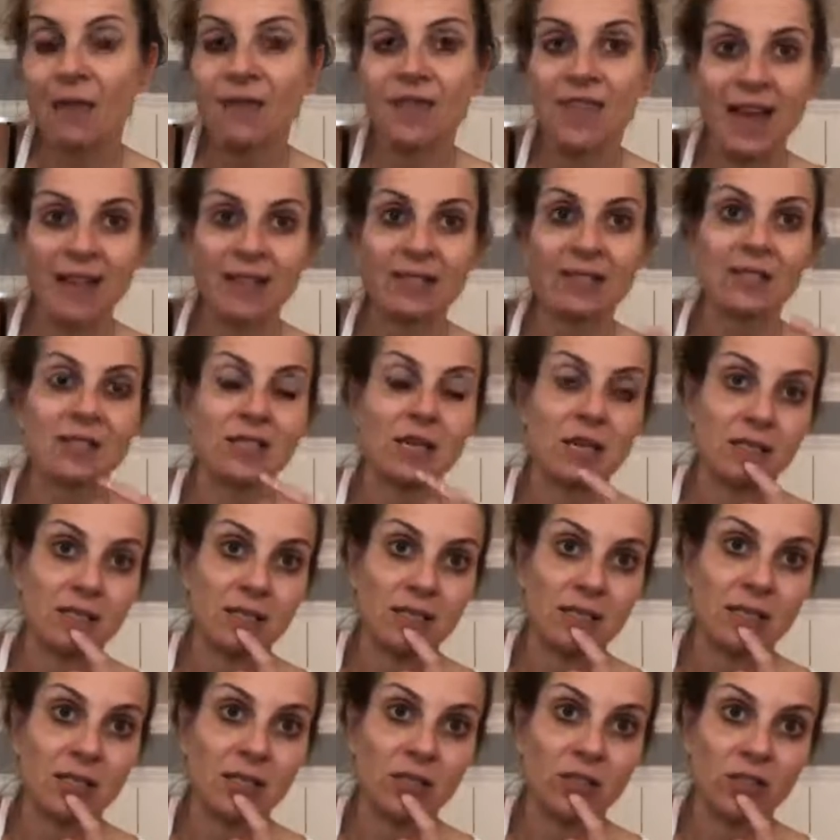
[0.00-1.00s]
That does not
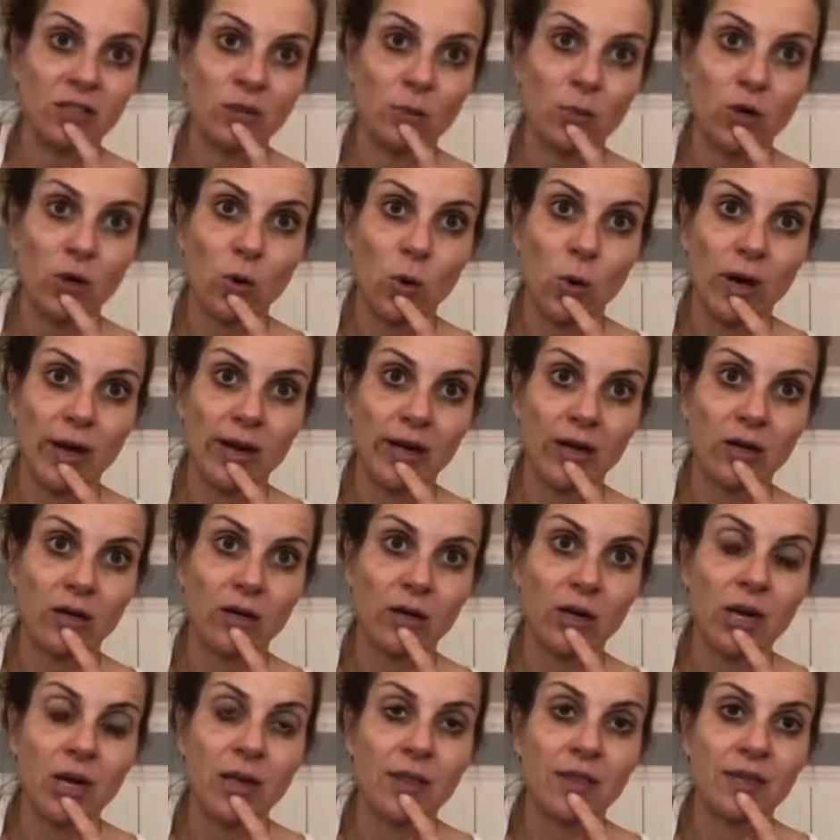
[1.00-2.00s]
necessarily
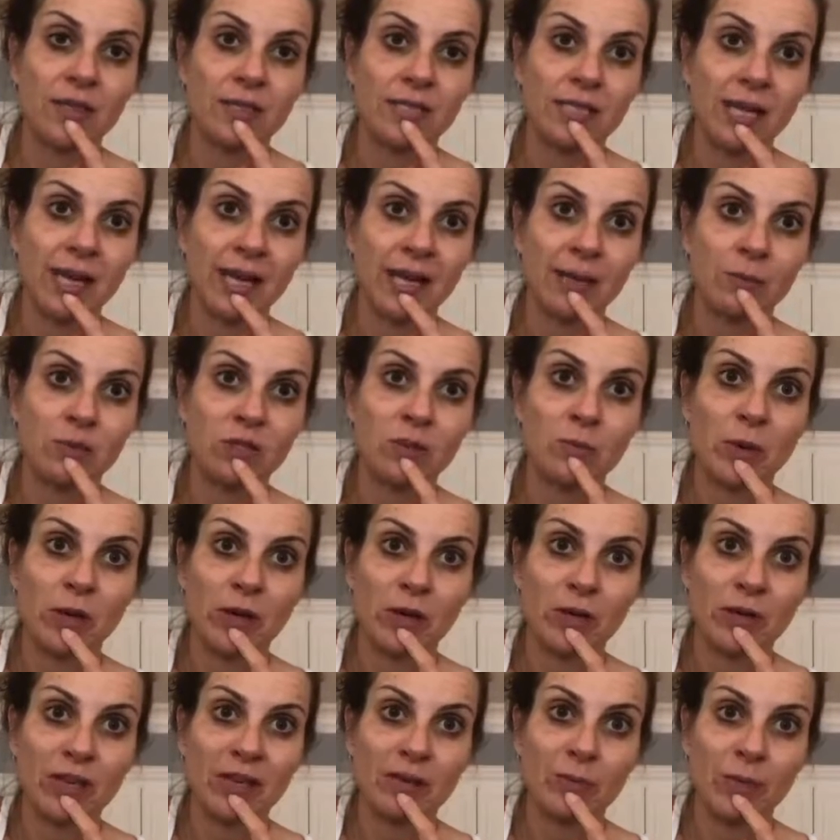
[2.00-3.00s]
require the time to
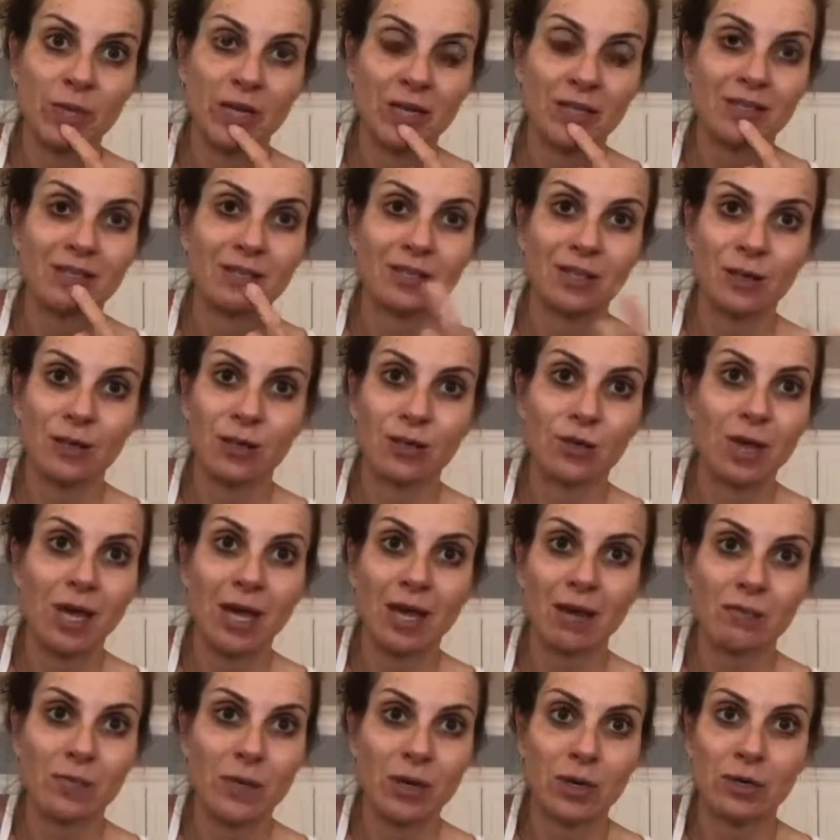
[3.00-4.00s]
marinate because, you know, you
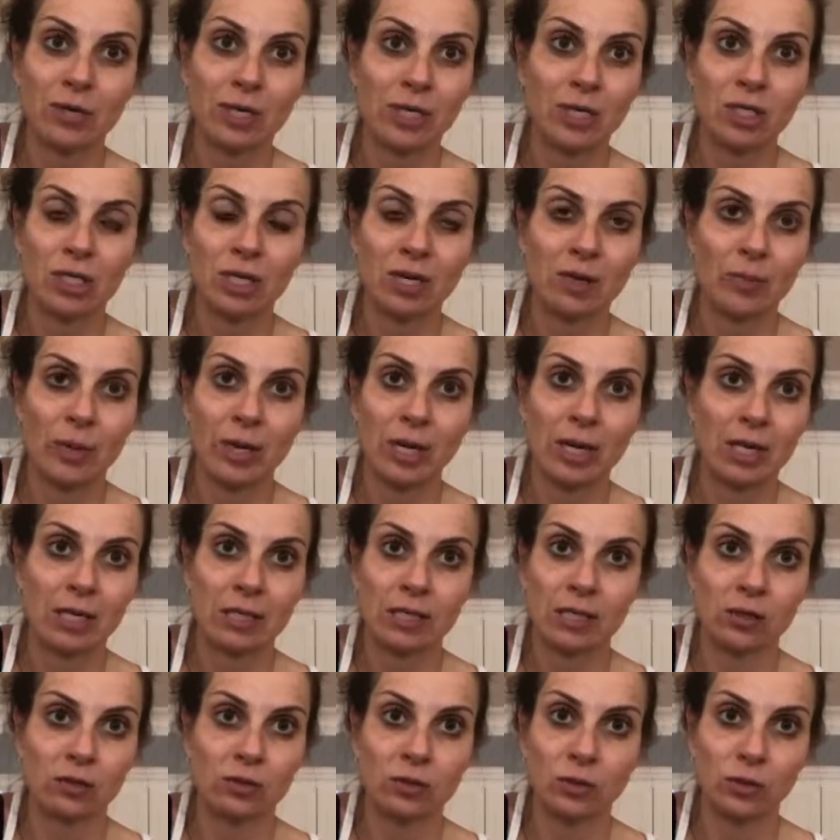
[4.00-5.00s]
can't marinate champagne
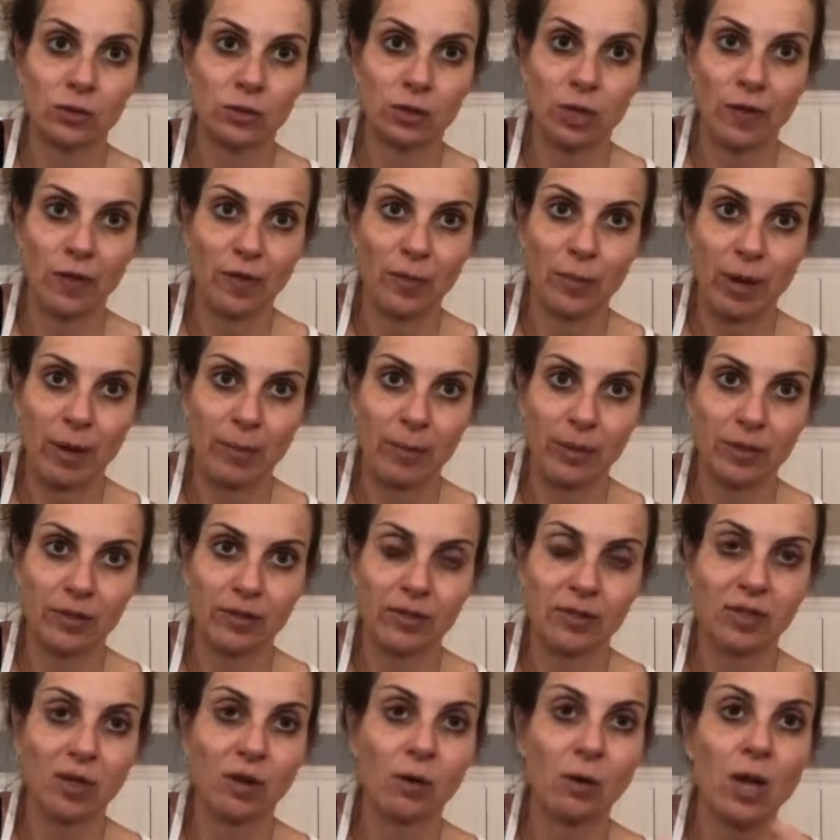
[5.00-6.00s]
because it'll lose all the
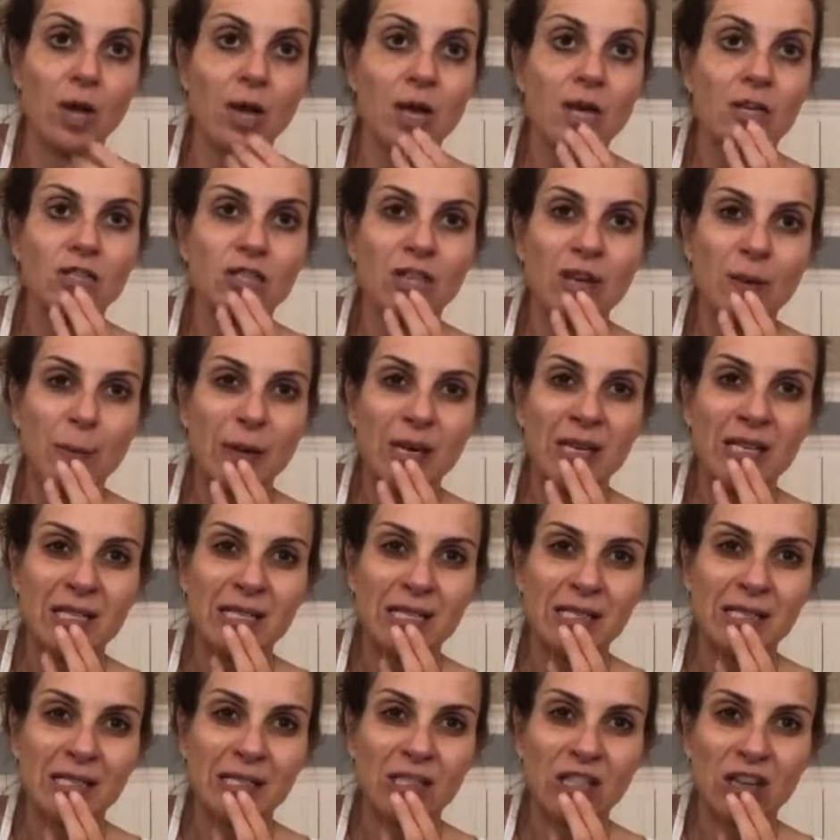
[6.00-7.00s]
bubbles. So champagne
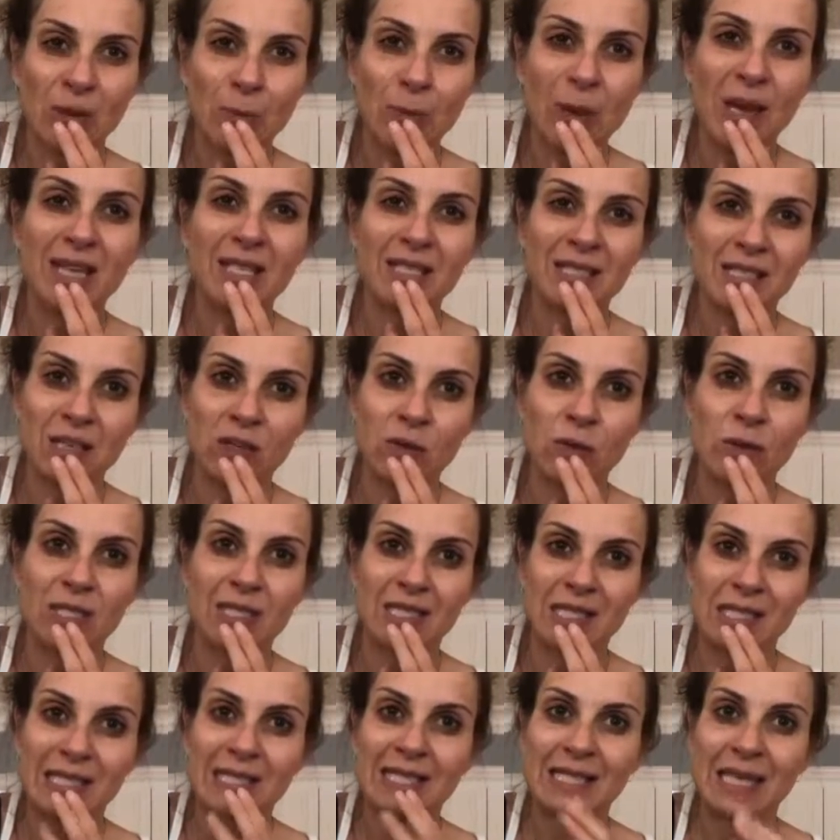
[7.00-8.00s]

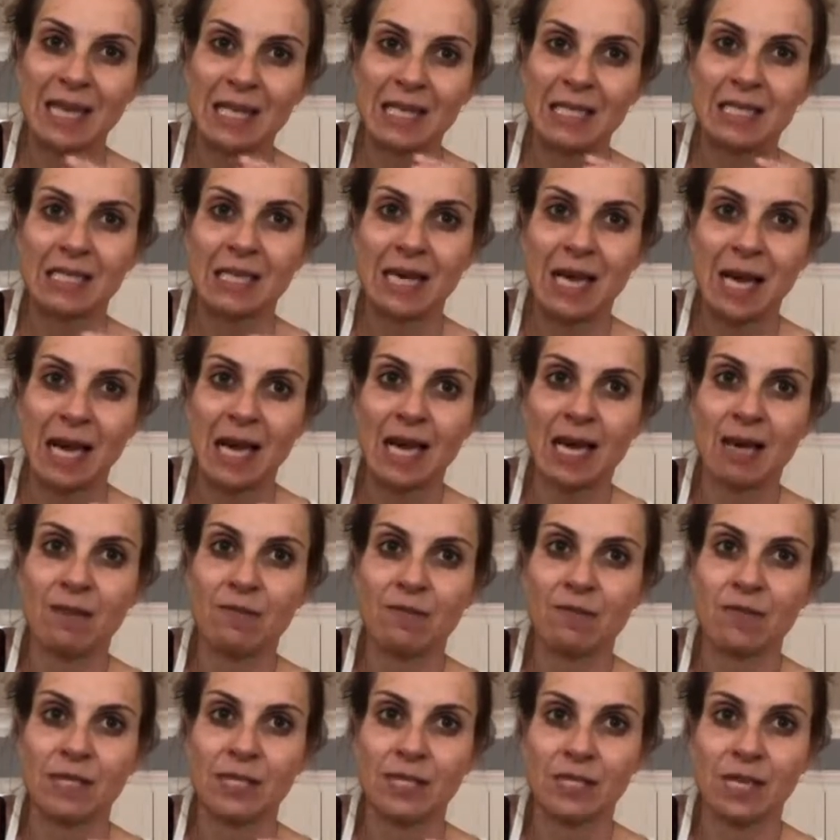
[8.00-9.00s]
sangria doesn't tend to
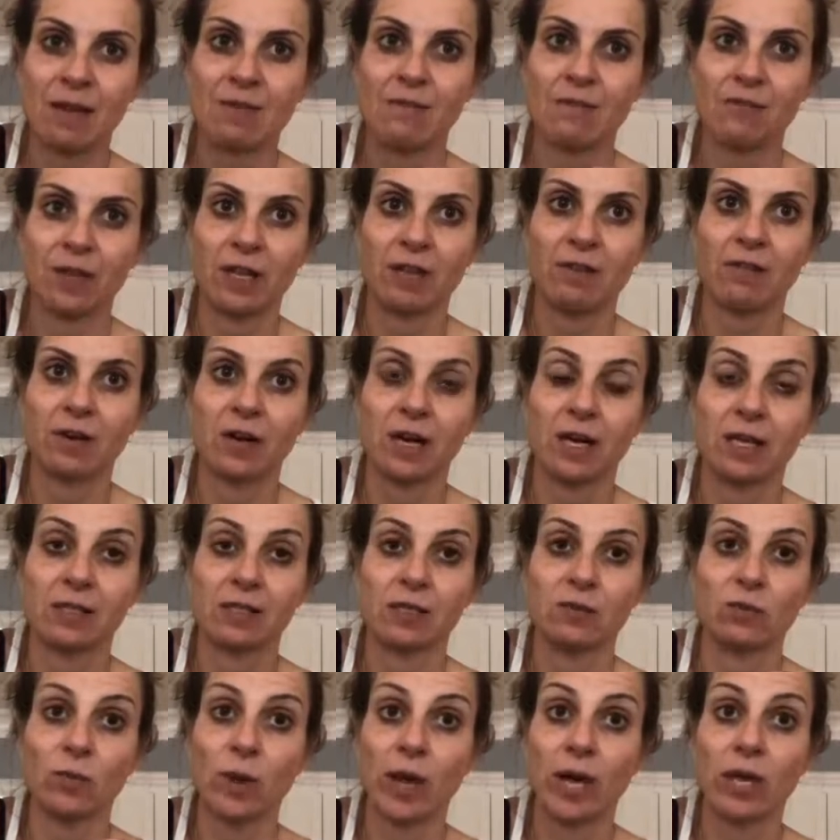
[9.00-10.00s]
have the same flavor
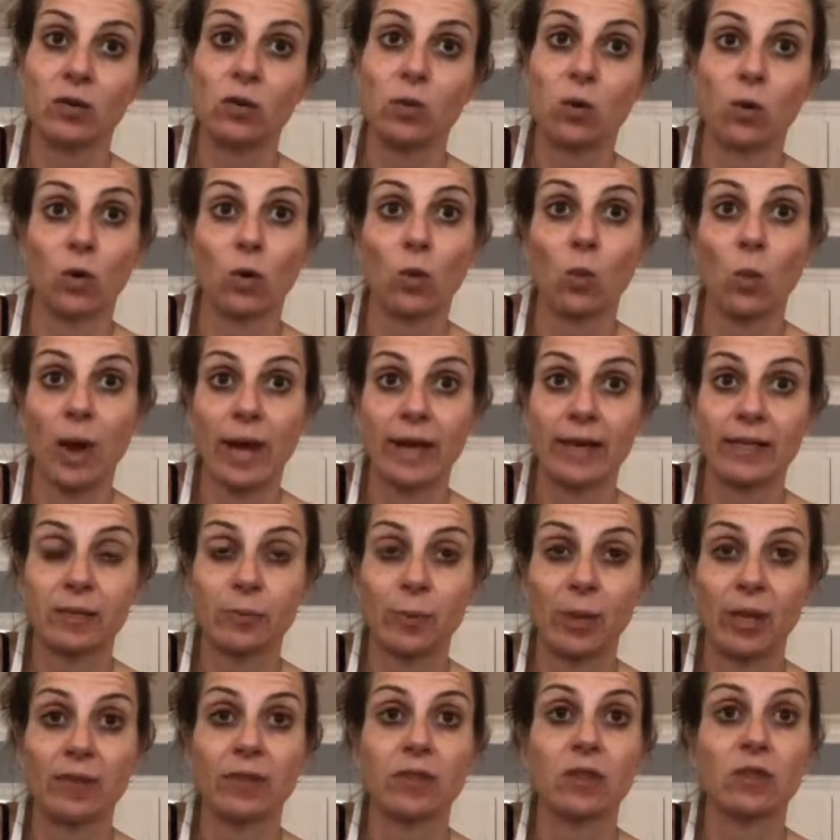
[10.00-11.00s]
as the red or
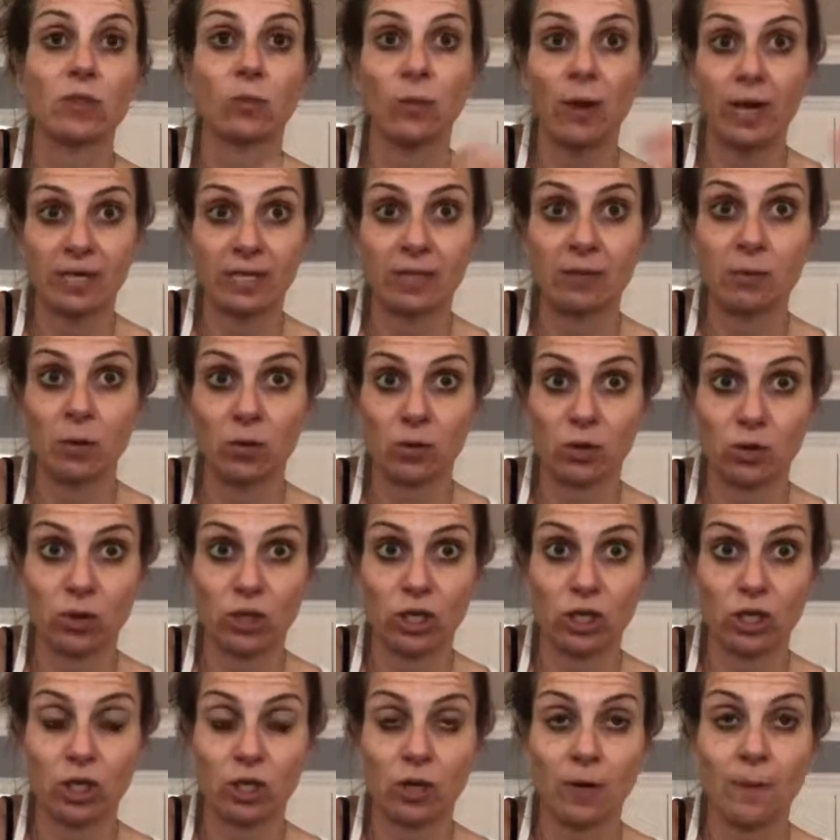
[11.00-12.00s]
white, but the red is the most
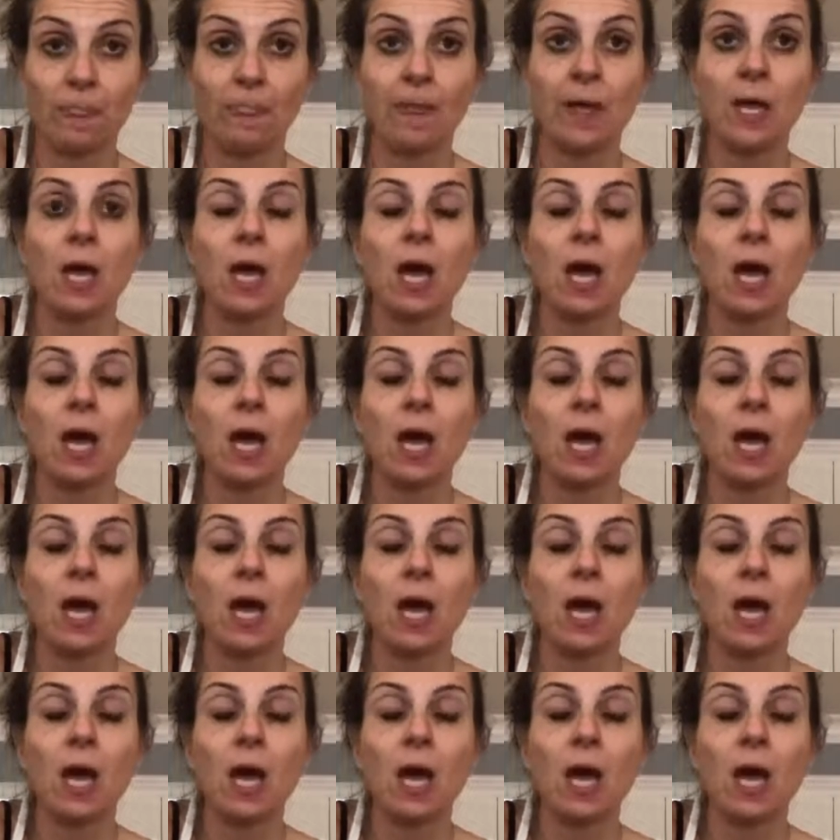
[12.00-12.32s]
traditional.